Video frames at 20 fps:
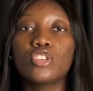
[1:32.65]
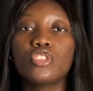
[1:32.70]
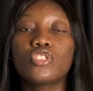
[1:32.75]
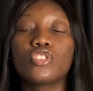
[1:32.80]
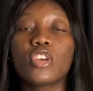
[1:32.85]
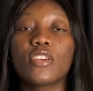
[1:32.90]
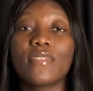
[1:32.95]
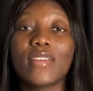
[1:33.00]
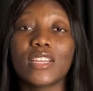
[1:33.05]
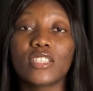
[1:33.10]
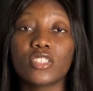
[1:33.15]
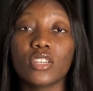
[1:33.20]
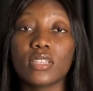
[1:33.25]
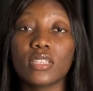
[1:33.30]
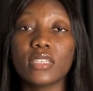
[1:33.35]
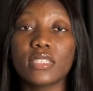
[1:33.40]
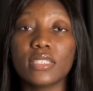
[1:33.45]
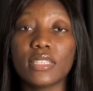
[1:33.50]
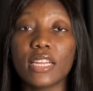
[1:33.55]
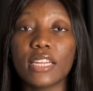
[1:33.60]
So if you are
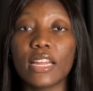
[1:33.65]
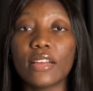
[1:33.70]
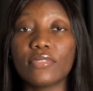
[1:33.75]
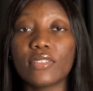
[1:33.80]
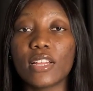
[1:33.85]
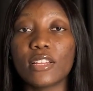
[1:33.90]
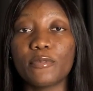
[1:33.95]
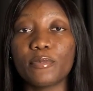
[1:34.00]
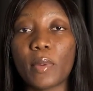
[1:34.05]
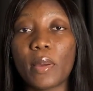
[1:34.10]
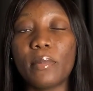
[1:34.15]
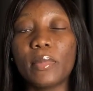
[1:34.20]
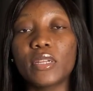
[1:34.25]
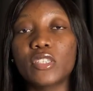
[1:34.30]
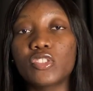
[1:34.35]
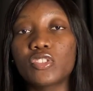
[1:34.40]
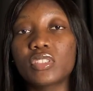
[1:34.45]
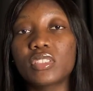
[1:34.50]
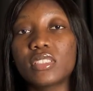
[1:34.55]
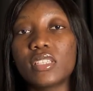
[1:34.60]
shortlisted after the
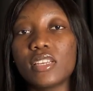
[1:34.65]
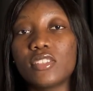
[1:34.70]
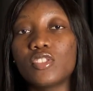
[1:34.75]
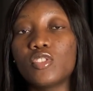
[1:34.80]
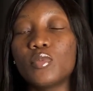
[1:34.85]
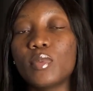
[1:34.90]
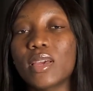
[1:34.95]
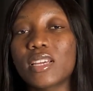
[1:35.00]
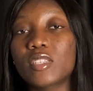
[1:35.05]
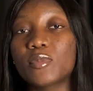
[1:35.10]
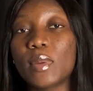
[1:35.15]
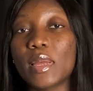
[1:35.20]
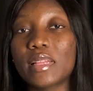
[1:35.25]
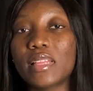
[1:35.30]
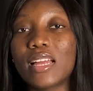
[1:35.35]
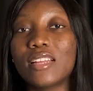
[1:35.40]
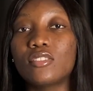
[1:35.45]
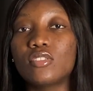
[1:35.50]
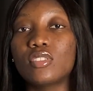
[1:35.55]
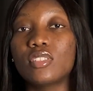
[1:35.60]
biometric test, you'll be
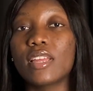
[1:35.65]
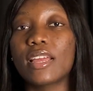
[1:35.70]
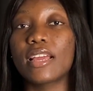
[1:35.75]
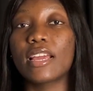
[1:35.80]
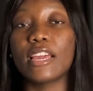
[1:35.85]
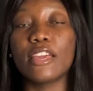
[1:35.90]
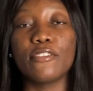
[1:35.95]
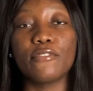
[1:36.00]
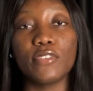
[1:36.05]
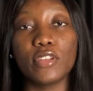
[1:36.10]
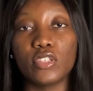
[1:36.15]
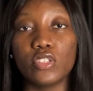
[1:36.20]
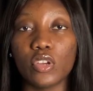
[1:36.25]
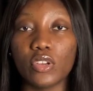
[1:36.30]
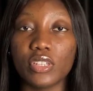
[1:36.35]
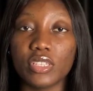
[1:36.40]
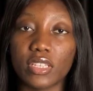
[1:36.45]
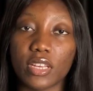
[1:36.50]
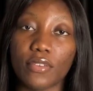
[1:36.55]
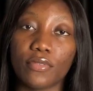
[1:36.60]
expected to take a
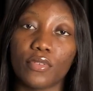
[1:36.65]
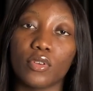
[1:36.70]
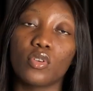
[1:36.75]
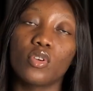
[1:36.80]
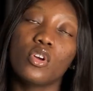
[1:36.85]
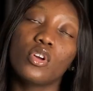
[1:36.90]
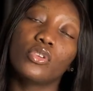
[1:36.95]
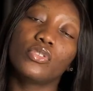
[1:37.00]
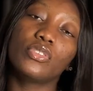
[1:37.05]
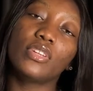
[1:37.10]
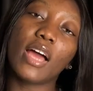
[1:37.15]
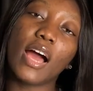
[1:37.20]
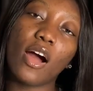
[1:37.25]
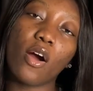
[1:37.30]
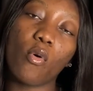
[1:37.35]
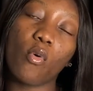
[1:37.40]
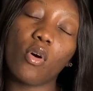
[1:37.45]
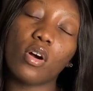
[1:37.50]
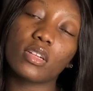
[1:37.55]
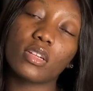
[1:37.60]
video interview.
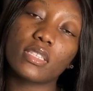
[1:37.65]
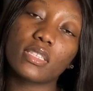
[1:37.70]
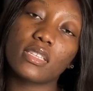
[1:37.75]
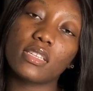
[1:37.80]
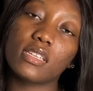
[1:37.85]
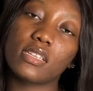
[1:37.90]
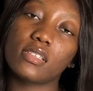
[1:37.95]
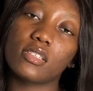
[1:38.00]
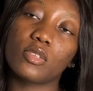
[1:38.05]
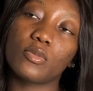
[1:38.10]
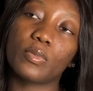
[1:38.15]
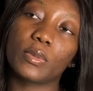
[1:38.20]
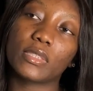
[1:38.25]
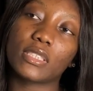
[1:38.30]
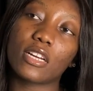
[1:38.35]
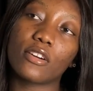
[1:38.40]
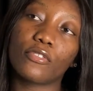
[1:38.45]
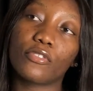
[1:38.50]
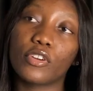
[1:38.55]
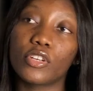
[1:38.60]
Now, what is
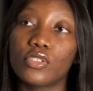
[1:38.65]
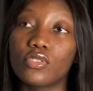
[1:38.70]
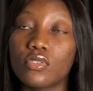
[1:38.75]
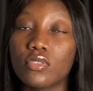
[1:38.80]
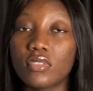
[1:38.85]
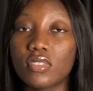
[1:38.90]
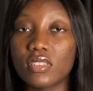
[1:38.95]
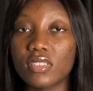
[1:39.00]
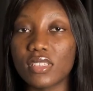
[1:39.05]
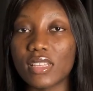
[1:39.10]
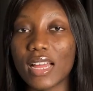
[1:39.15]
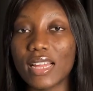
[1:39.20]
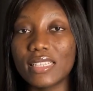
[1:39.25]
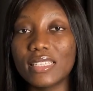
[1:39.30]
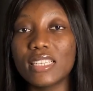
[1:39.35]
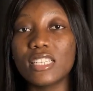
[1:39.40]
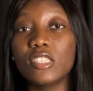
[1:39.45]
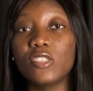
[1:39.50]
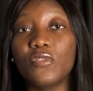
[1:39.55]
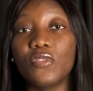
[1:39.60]
important for you to notice is that
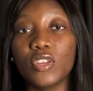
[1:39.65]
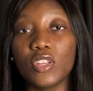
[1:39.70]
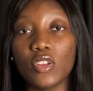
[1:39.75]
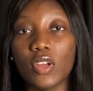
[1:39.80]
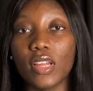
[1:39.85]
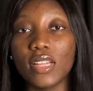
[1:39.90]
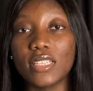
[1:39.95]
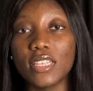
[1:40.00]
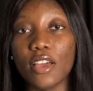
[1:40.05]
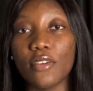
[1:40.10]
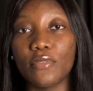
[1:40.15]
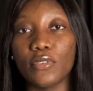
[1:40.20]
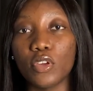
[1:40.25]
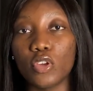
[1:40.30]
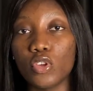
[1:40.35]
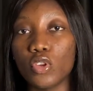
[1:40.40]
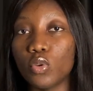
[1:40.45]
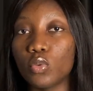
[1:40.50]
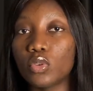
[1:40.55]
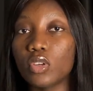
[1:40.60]
this video interview,
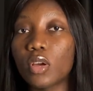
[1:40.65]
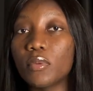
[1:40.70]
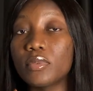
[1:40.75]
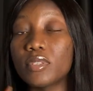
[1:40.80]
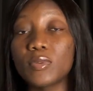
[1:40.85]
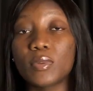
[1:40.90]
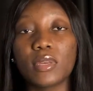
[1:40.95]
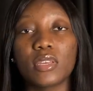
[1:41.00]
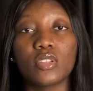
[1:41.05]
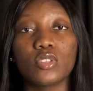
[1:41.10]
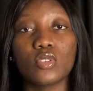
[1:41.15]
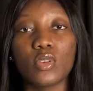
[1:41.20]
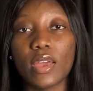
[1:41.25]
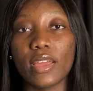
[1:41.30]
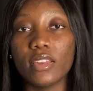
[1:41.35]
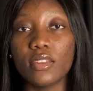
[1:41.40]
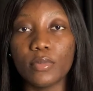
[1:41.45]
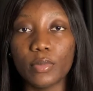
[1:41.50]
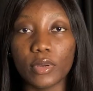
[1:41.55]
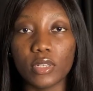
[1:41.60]
you will not be speaking to
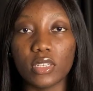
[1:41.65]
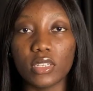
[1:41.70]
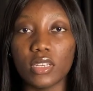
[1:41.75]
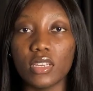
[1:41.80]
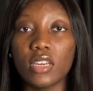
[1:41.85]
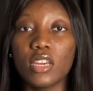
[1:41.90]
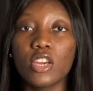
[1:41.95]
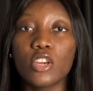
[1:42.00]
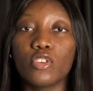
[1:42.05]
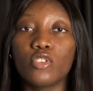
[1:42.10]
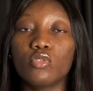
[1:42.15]
anybody.